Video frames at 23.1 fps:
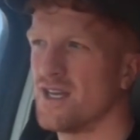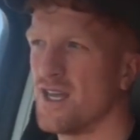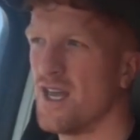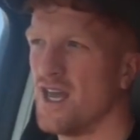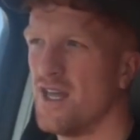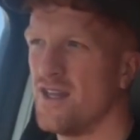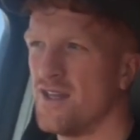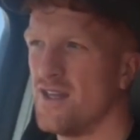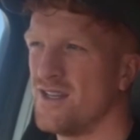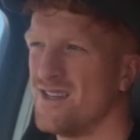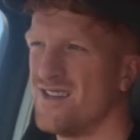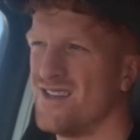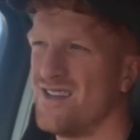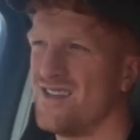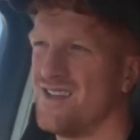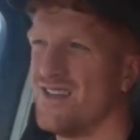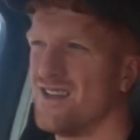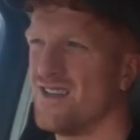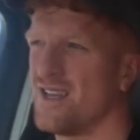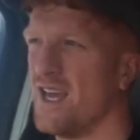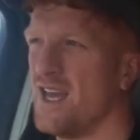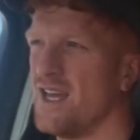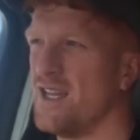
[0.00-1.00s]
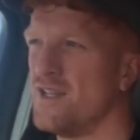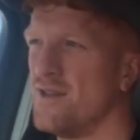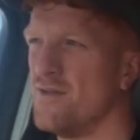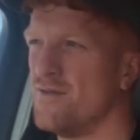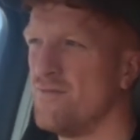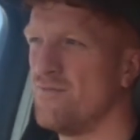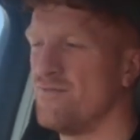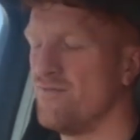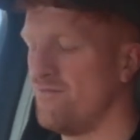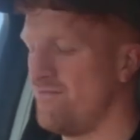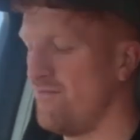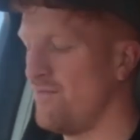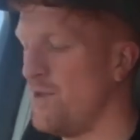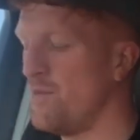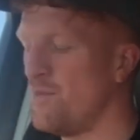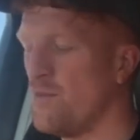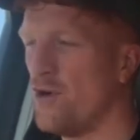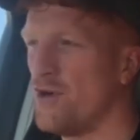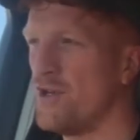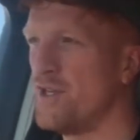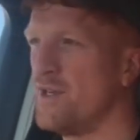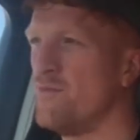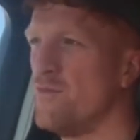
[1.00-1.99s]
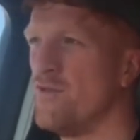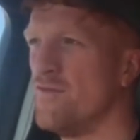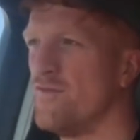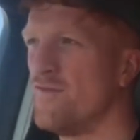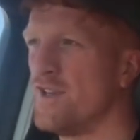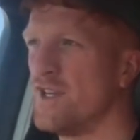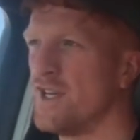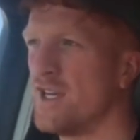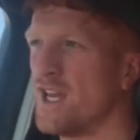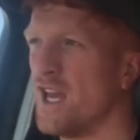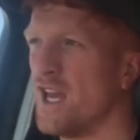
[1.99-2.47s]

getting this getting the the body moving